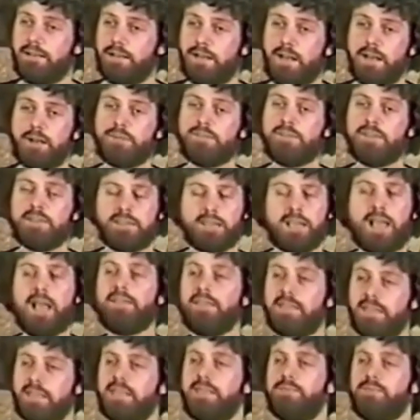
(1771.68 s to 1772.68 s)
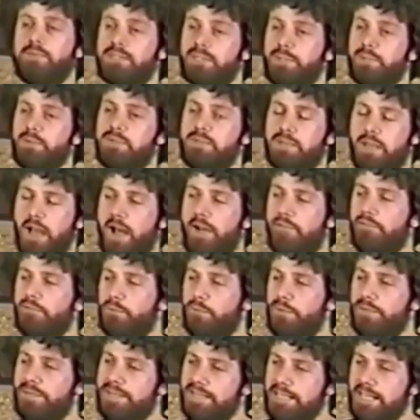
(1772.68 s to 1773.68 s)
You know, I don't think th I think he was too
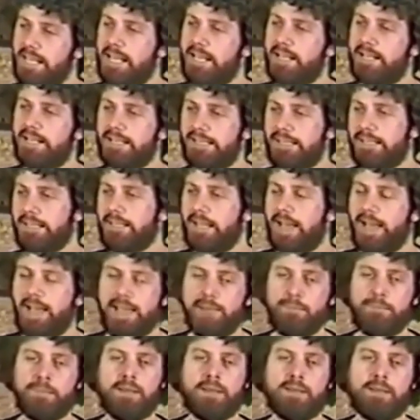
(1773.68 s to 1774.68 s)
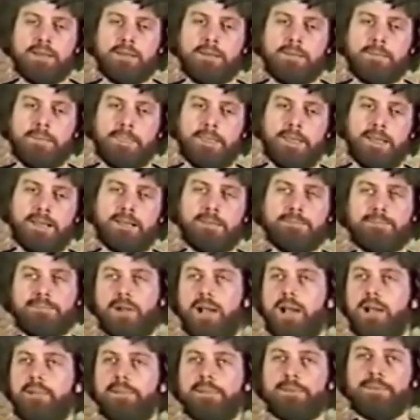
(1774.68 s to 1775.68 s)
soft with sin at the time, and he
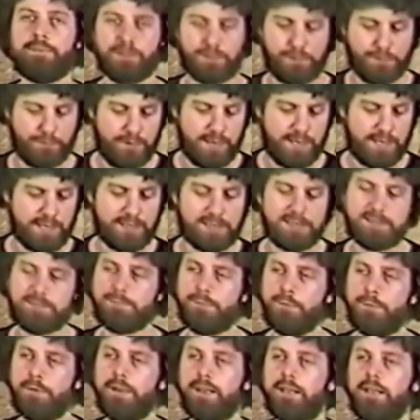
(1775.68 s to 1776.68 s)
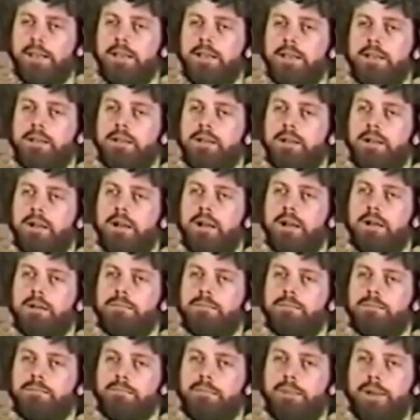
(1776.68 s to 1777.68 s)
probably would agree at this point.
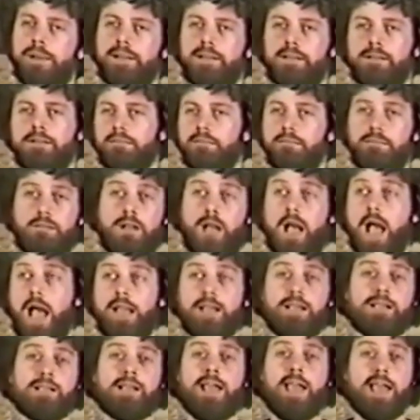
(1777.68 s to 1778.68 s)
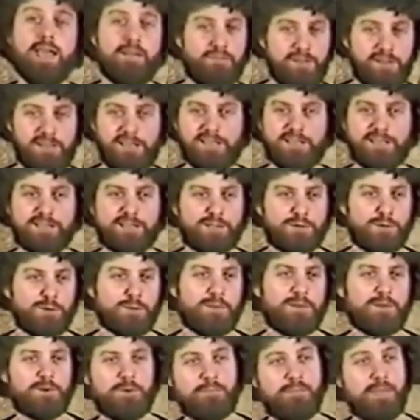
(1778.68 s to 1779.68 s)
Um, but I didn't have any
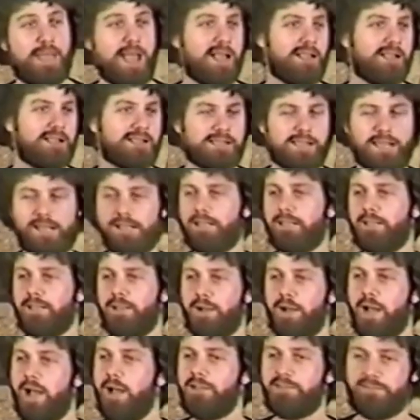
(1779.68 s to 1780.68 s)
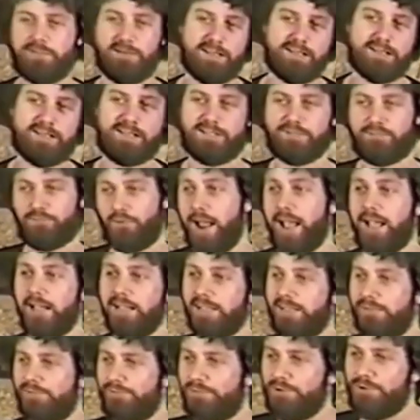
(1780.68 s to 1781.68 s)
discernment or balance. I didn't know. I was ready to
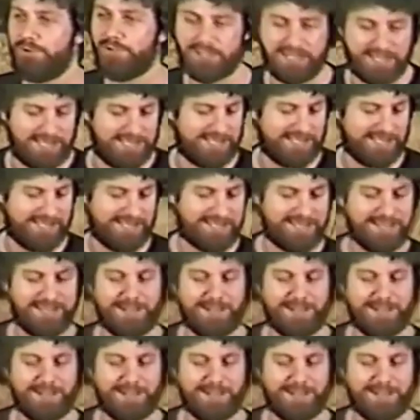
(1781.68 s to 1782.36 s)
strangle him for Jesus.